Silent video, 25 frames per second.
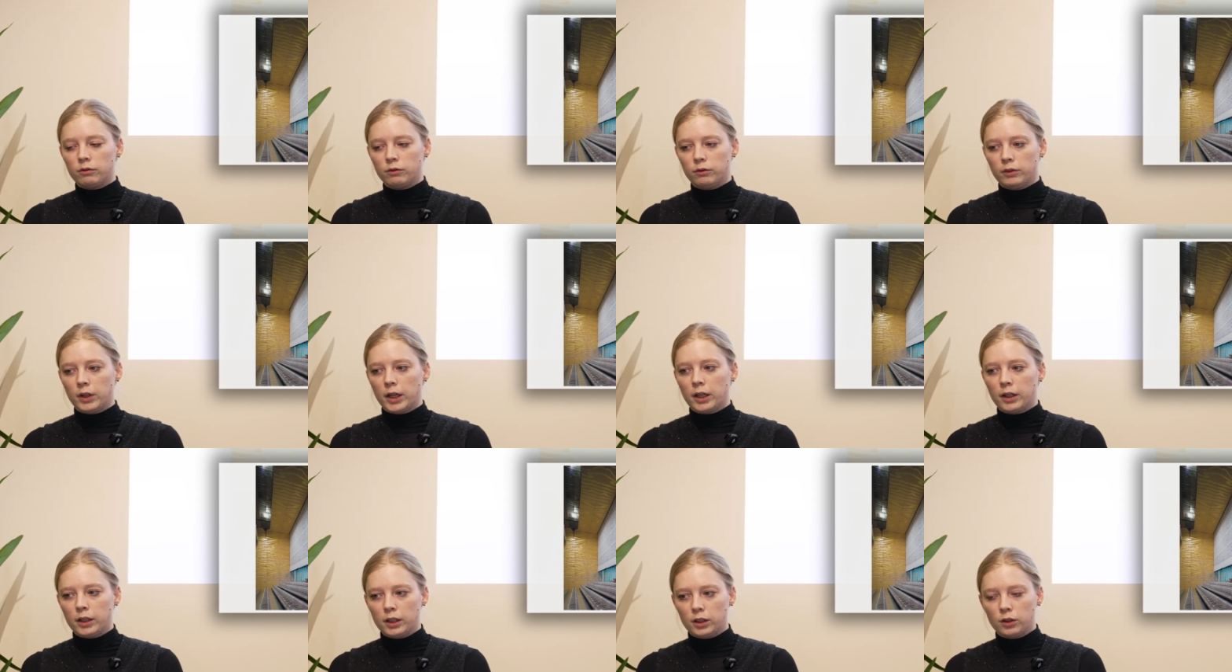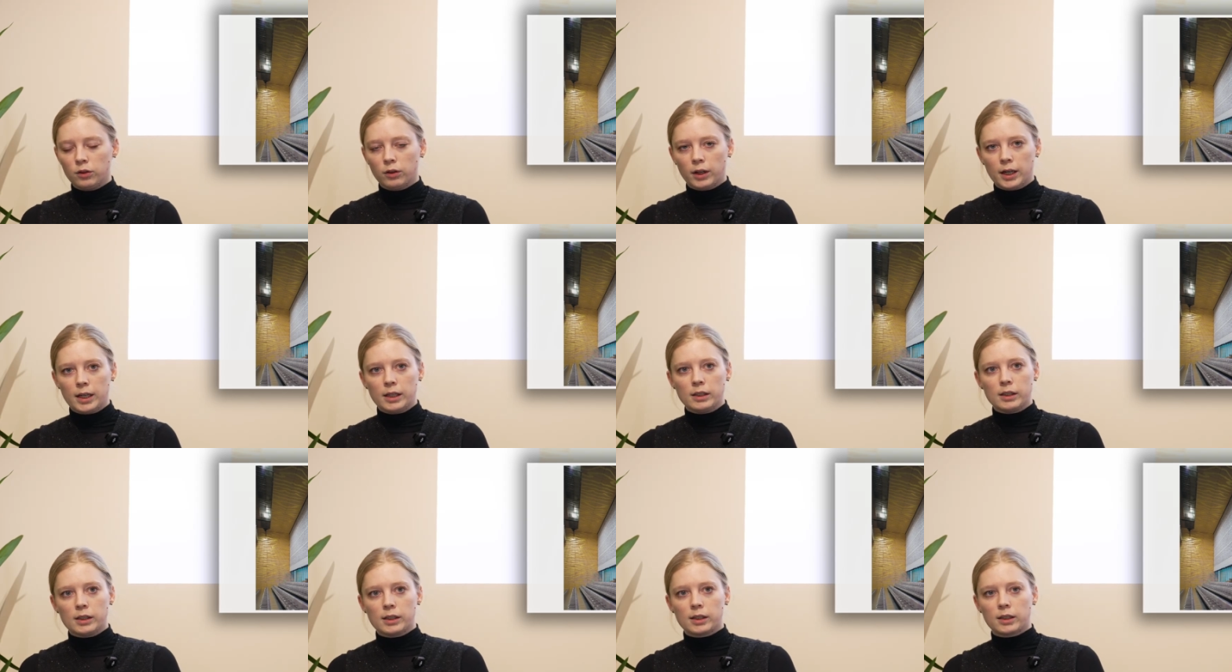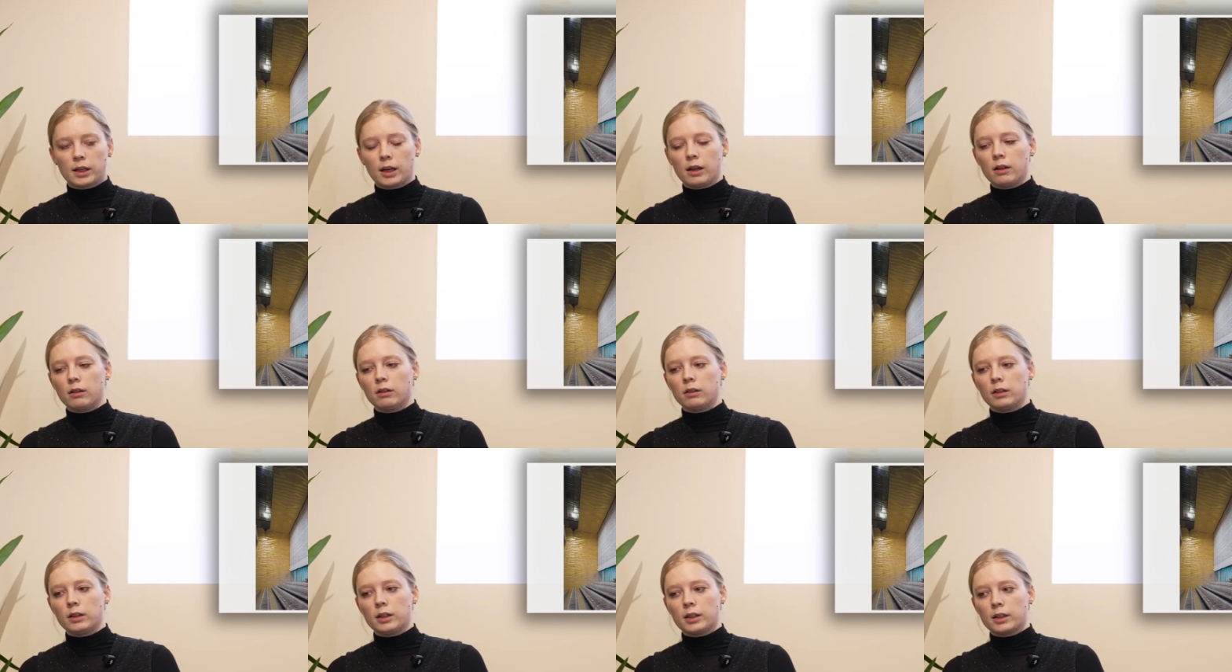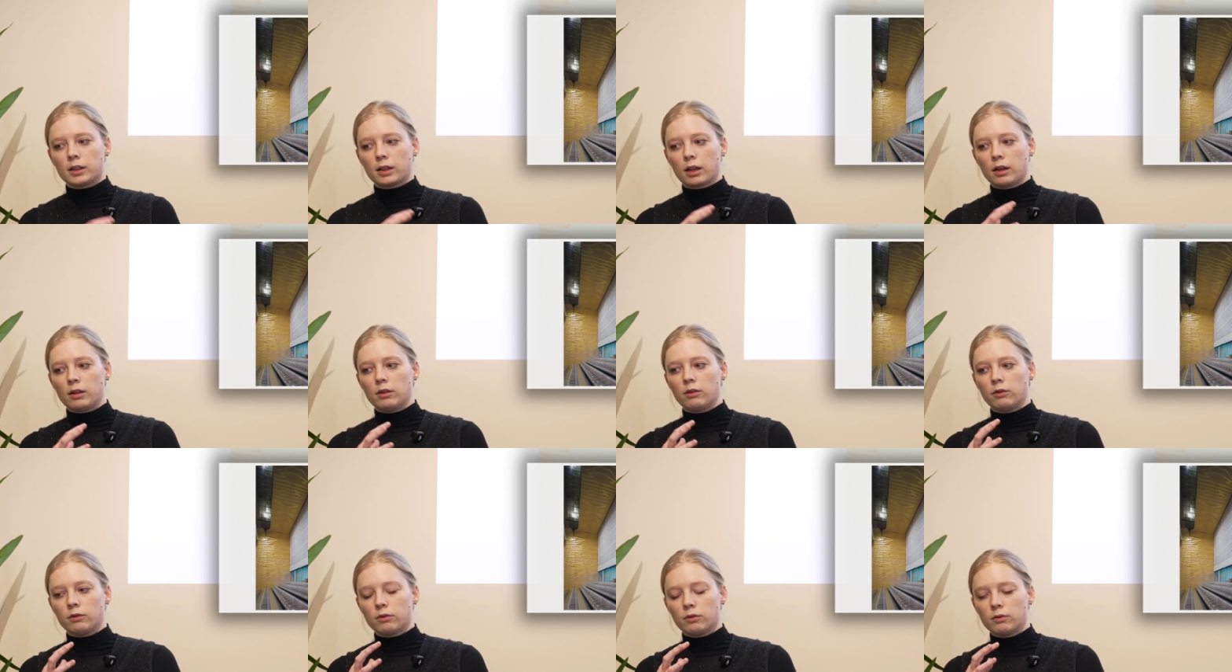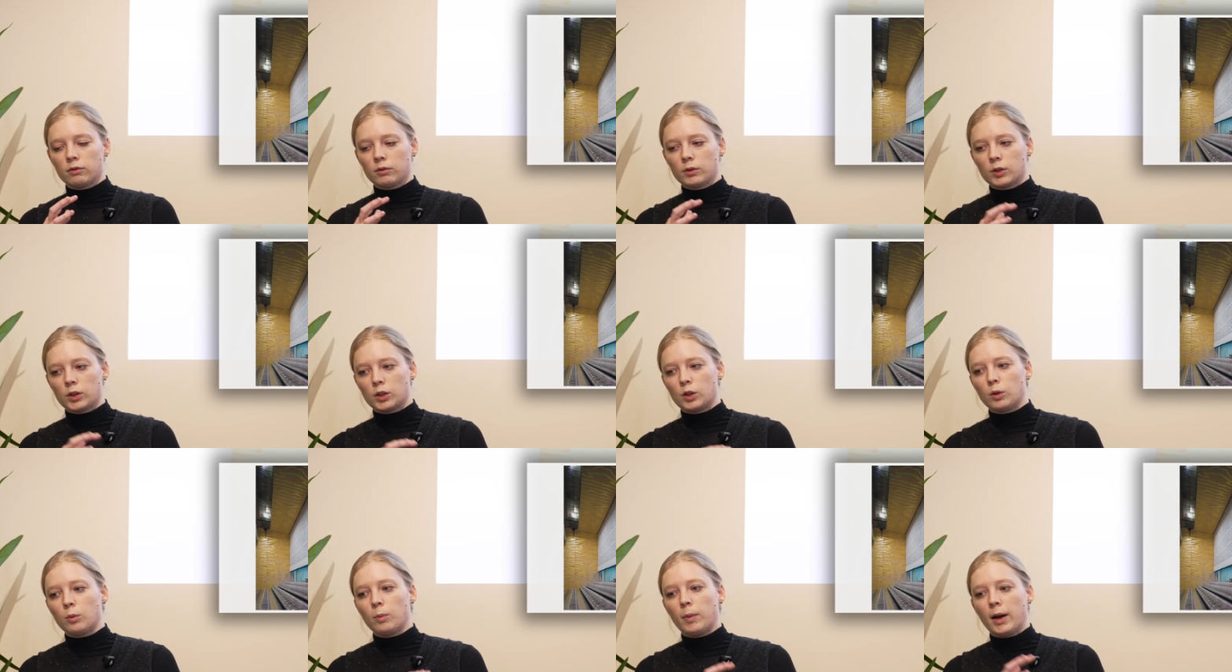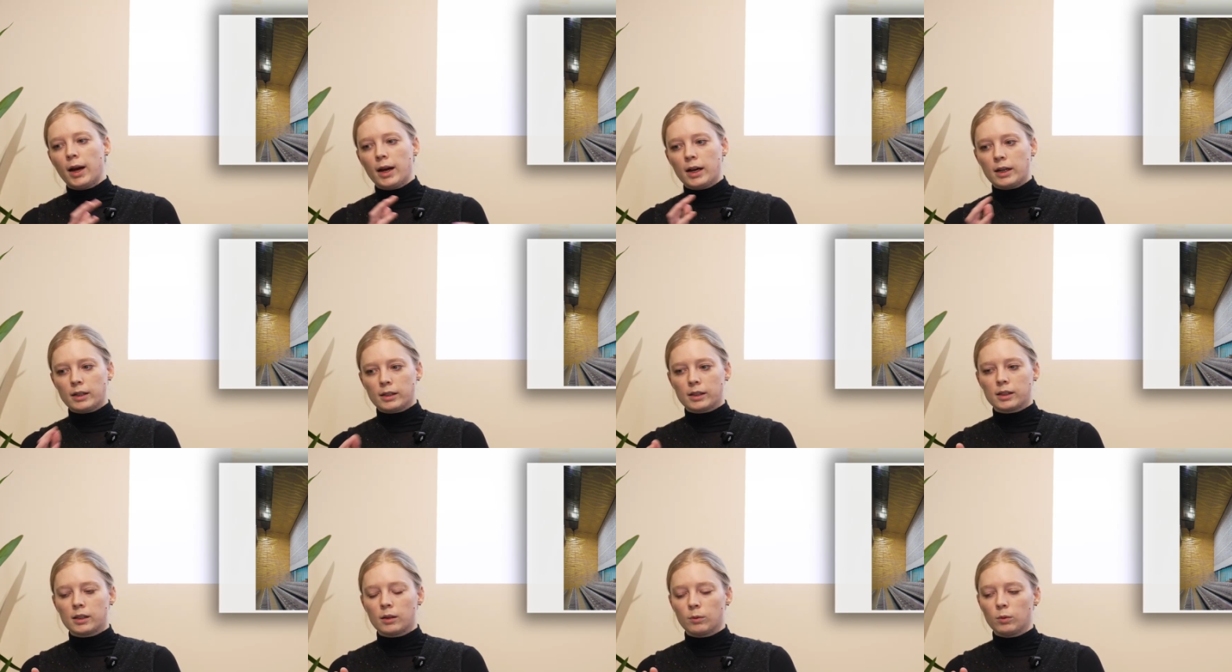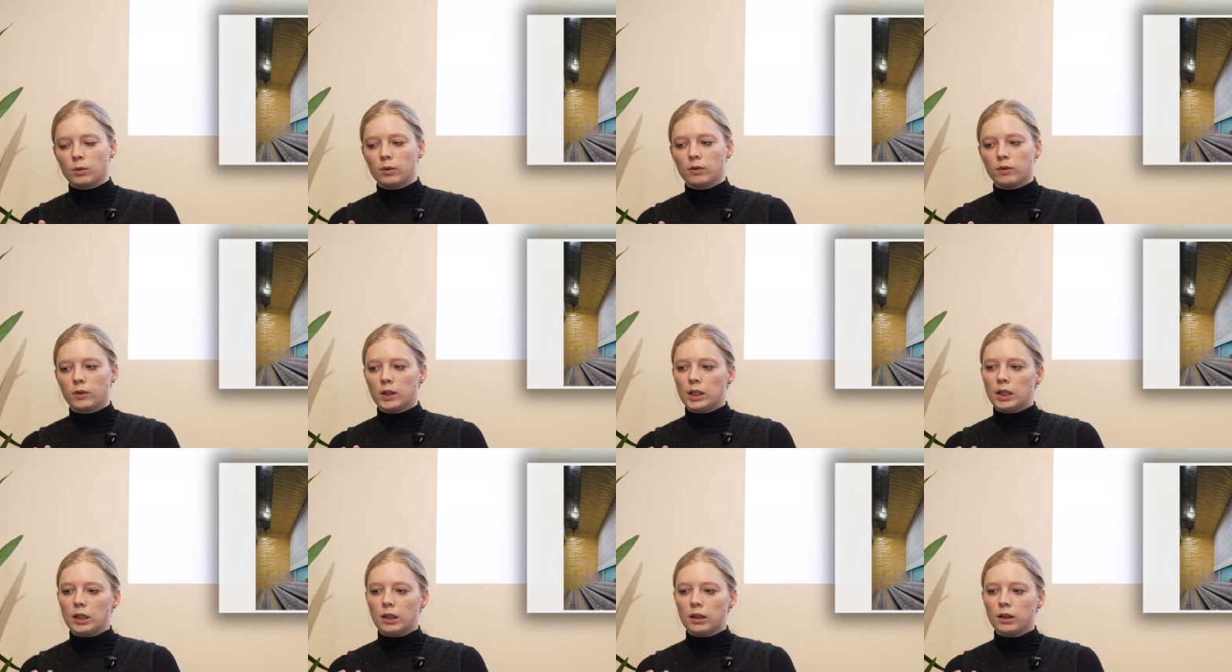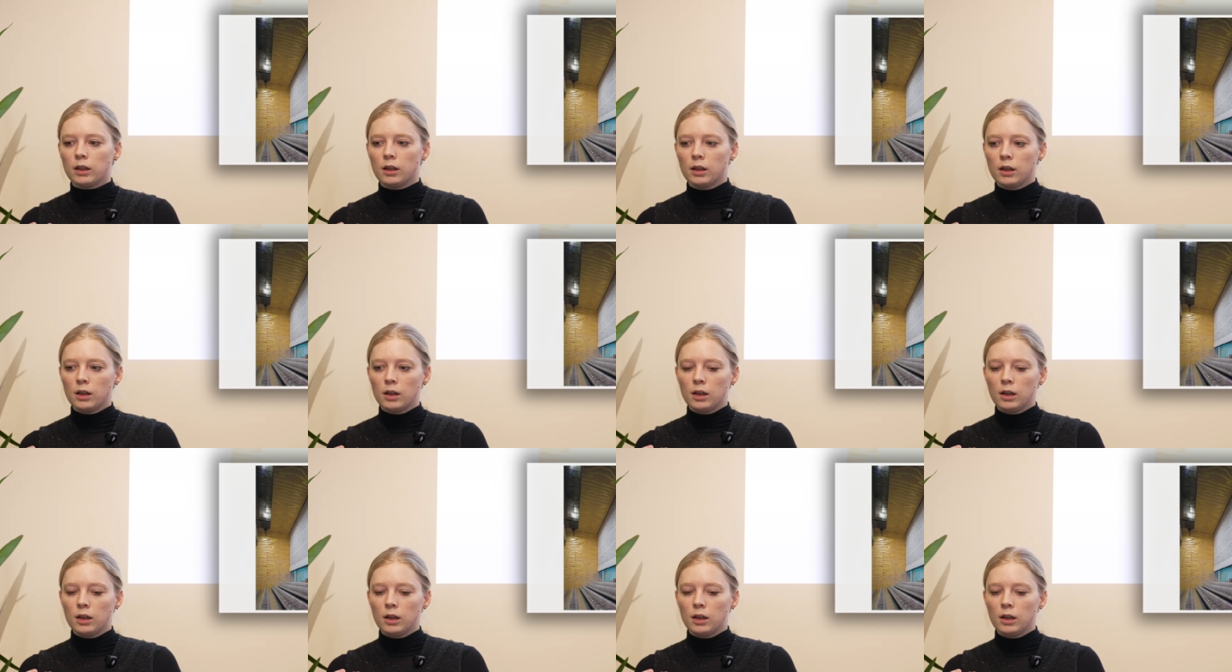very grand scale and has kind of surpassed some of the